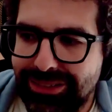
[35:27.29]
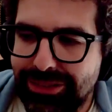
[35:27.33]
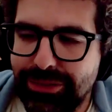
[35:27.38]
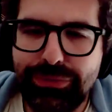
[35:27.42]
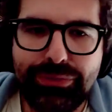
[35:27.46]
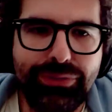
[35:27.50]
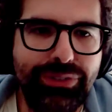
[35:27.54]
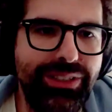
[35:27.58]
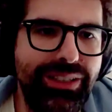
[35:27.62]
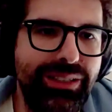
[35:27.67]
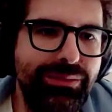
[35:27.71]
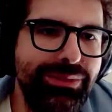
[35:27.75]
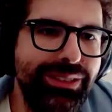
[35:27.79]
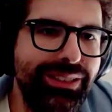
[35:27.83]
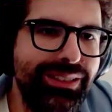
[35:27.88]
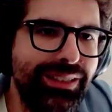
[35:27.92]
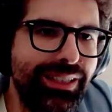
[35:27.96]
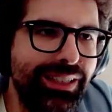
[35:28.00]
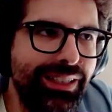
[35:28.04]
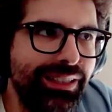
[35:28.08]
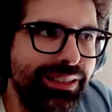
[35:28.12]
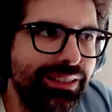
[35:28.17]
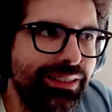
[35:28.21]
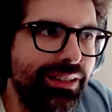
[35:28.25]
so for them,
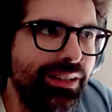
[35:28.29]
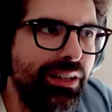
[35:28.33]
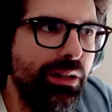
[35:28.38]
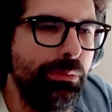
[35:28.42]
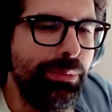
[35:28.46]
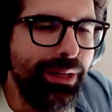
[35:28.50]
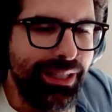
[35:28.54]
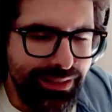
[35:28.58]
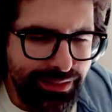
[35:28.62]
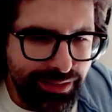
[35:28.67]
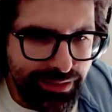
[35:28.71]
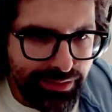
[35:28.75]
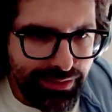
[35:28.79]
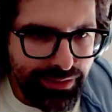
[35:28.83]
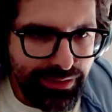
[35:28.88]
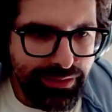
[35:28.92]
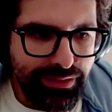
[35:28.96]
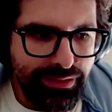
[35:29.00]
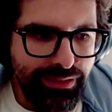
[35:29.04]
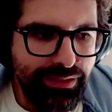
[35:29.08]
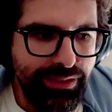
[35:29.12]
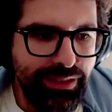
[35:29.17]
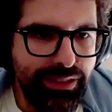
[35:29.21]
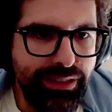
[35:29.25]
it's like a bet,
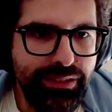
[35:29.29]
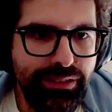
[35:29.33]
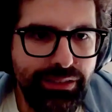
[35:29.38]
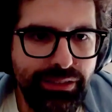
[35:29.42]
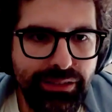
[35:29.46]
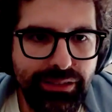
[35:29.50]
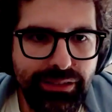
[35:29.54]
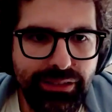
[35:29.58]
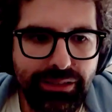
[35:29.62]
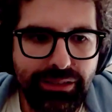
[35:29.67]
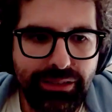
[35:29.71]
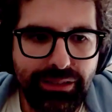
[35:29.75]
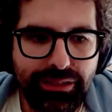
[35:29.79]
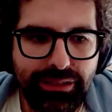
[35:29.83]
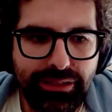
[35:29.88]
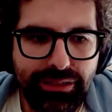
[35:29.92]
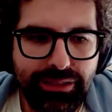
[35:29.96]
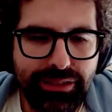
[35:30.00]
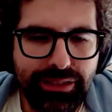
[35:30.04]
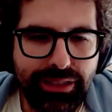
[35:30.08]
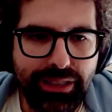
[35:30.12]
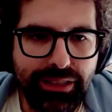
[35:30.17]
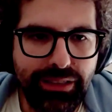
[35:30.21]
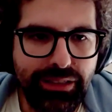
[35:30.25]
and
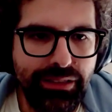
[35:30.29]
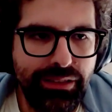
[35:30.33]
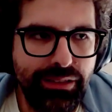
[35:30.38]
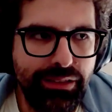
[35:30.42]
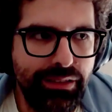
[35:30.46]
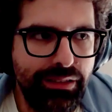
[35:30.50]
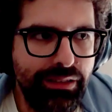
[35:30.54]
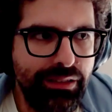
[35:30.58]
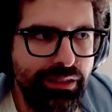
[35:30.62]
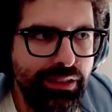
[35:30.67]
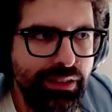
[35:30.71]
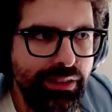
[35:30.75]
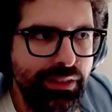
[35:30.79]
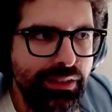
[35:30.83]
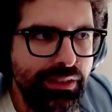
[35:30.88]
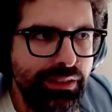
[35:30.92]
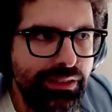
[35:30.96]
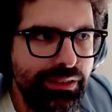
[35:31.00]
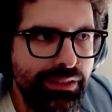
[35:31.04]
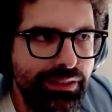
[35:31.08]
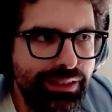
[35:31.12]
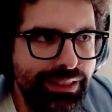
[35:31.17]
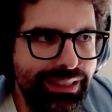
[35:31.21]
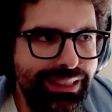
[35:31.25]
it's like
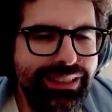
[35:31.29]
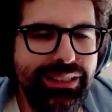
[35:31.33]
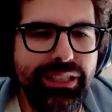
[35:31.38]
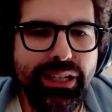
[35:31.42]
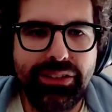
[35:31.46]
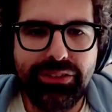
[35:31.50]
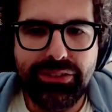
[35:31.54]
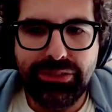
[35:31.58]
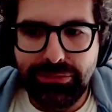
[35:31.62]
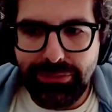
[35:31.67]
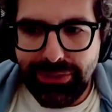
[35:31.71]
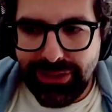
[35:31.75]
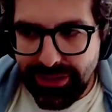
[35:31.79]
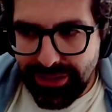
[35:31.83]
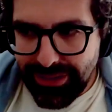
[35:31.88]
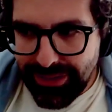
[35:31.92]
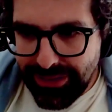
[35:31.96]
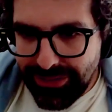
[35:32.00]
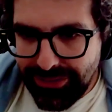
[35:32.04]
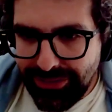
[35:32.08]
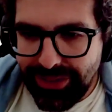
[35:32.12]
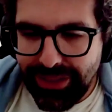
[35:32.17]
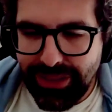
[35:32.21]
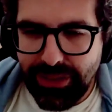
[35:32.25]
it doesn't mean
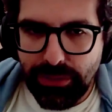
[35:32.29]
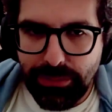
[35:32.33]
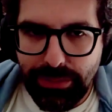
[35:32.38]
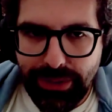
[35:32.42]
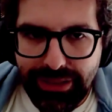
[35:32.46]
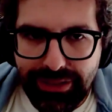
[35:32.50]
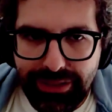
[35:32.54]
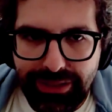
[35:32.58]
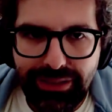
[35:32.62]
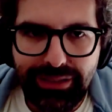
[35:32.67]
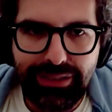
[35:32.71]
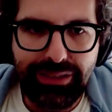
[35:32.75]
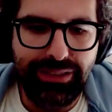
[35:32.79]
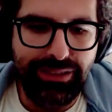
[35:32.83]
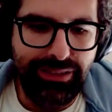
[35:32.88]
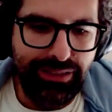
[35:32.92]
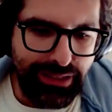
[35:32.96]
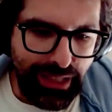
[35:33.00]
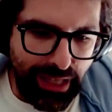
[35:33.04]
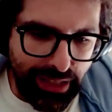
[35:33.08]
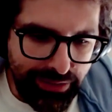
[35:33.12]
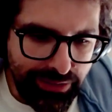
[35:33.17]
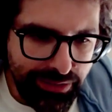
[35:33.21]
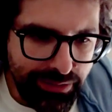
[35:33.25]
they didn't think about it.
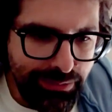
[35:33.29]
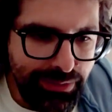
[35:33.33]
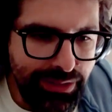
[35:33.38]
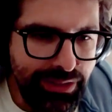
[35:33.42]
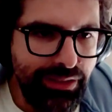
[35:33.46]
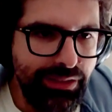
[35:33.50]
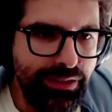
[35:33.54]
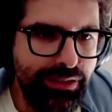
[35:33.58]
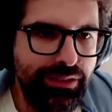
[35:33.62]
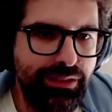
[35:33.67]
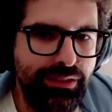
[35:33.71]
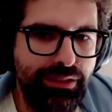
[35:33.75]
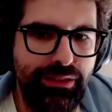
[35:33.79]
It doesn't mean